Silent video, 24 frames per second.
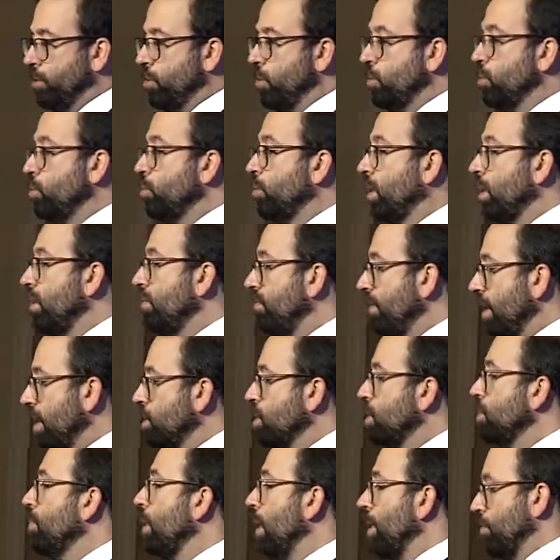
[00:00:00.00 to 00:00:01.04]
just do
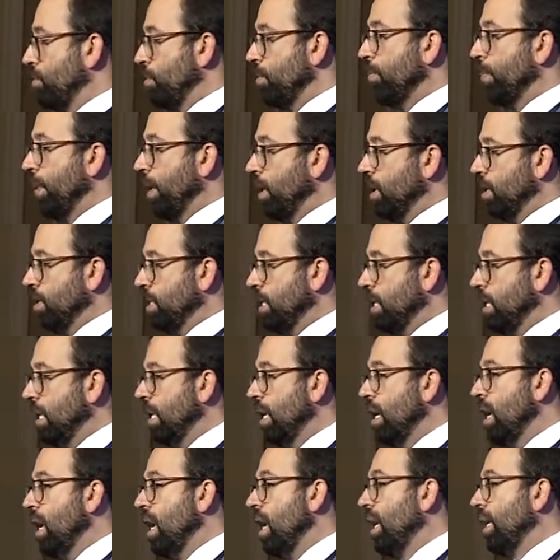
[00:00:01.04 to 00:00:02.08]
conventional monetary policy
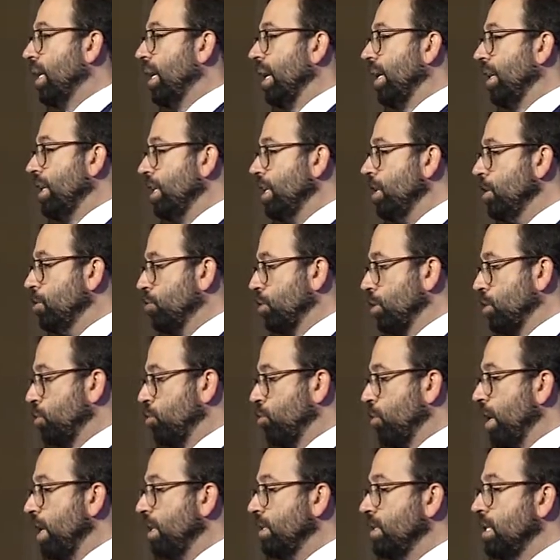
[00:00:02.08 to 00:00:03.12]
a cut in interest
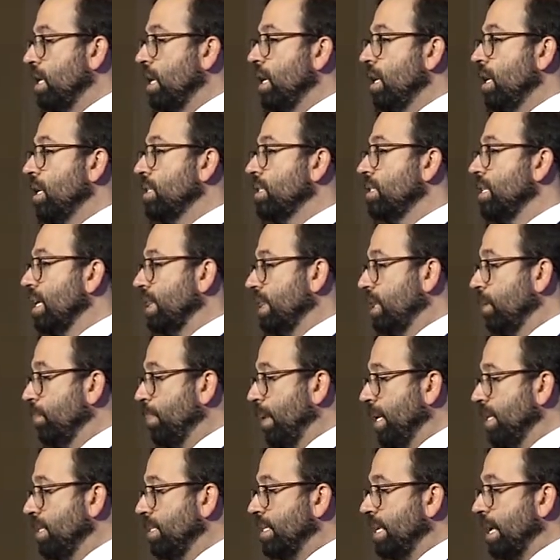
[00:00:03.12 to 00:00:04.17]
rates is nothing
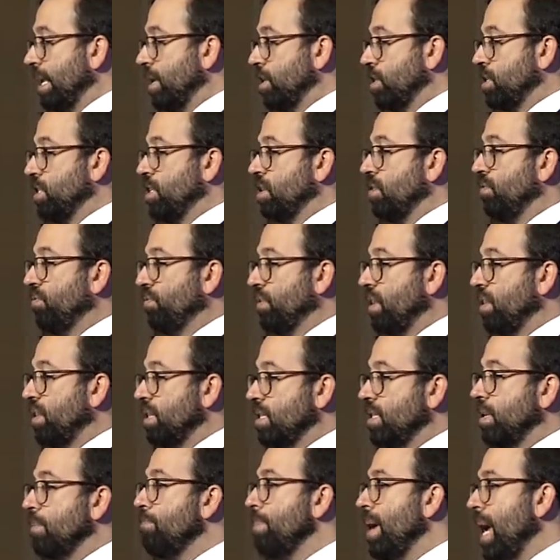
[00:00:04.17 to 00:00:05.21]
but instead a shift of
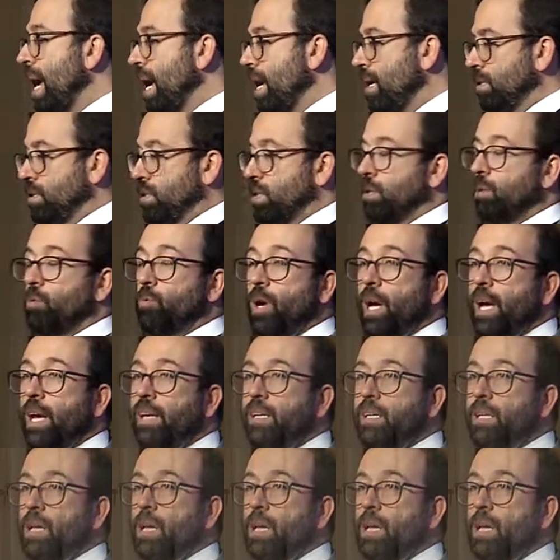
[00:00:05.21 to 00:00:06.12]
the demand to the right